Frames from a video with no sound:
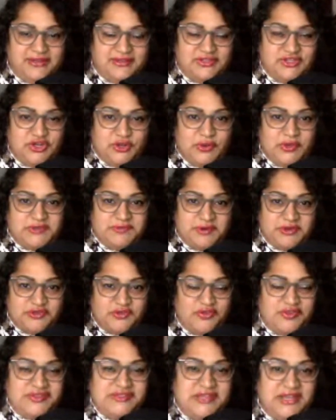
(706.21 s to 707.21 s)
express all
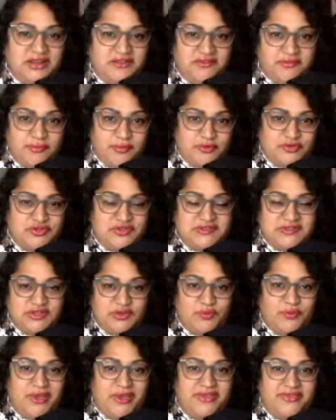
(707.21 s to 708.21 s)
these negative emotions in a
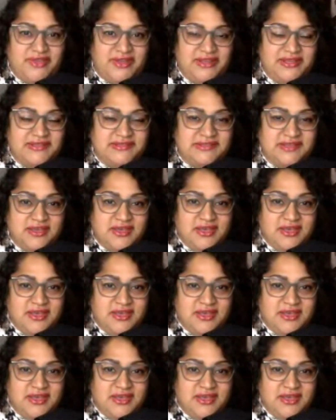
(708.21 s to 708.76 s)
way that is